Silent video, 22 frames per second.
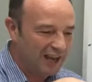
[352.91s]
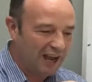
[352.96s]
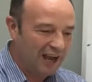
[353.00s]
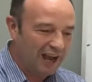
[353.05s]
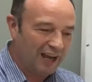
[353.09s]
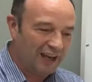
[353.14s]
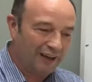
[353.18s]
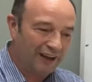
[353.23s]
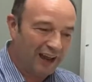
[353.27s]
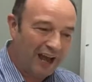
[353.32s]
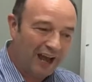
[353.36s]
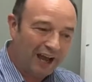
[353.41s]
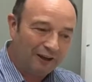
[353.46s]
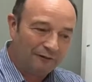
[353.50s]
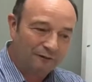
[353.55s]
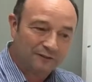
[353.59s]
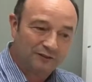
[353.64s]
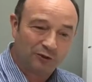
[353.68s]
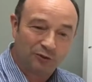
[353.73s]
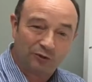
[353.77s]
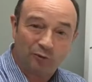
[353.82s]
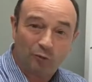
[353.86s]
and
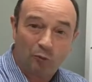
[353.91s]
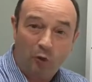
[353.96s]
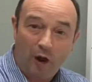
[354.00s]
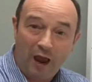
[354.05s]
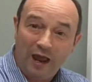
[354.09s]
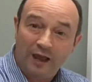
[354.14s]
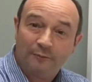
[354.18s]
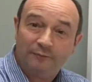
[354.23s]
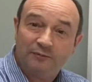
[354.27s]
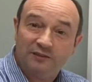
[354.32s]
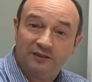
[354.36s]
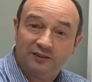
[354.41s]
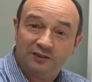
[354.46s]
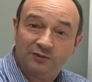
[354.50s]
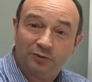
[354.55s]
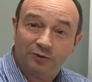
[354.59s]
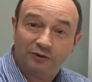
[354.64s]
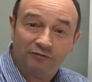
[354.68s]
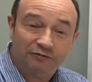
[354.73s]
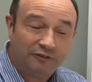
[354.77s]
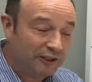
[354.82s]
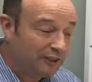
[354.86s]
half sort of webbed
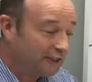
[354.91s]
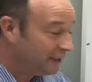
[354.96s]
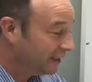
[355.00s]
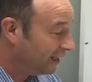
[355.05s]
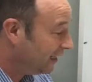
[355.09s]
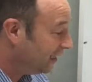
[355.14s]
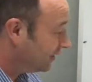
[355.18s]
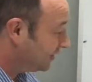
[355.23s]
sort of feet.